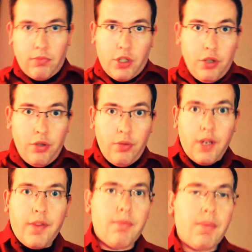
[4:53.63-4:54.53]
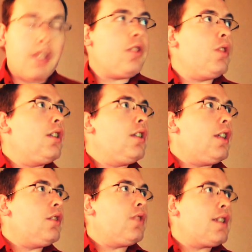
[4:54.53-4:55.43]
two of them that do it.
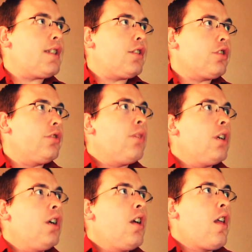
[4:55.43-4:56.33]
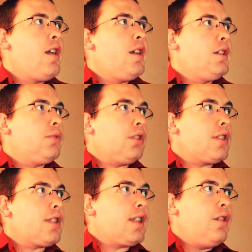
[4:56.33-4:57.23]
They do it as a group. I'm not
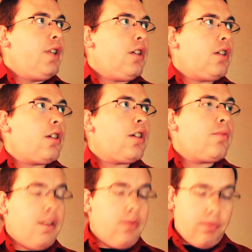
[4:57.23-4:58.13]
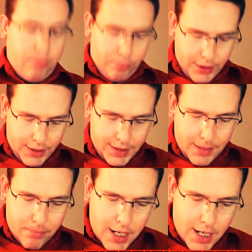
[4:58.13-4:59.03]
going to say who they are, but they were
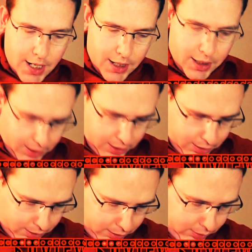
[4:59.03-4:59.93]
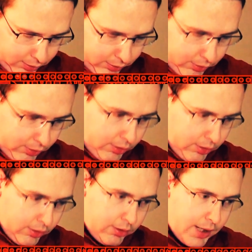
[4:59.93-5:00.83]
pretty mean
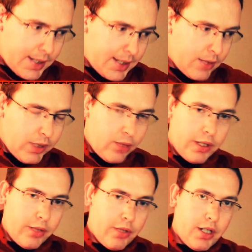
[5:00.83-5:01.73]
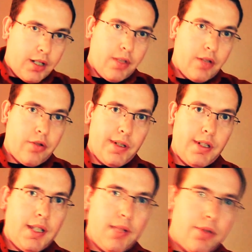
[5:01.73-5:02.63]
last week when they were talking about
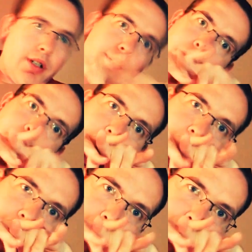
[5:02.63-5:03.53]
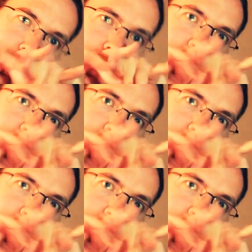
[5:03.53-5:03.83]
Trinity. They were talking about her teeth